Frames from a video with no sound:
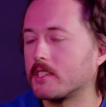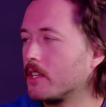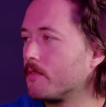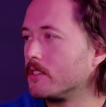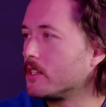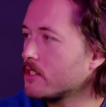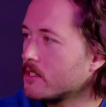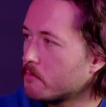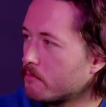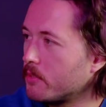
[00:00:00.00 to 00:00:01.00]
leaving
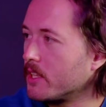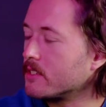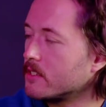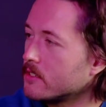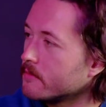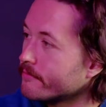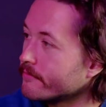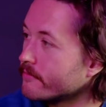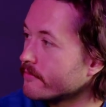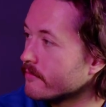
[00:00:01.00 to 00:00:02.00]
dishes places
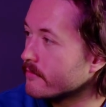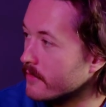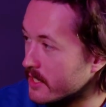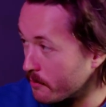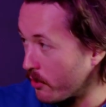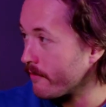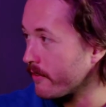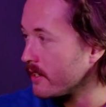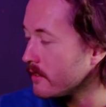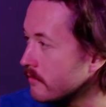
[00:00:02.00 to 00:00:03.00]
as a
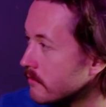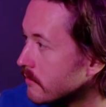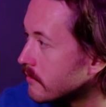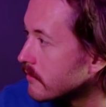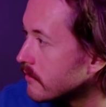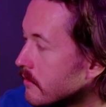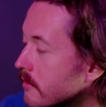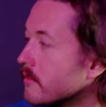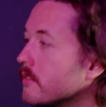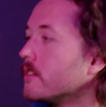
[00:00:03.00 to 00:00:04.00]
boyfriend. Or a pet
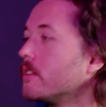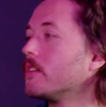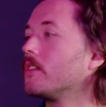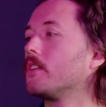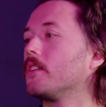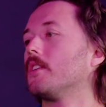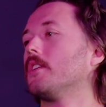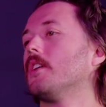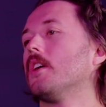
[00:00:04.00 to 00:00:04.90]
owner first.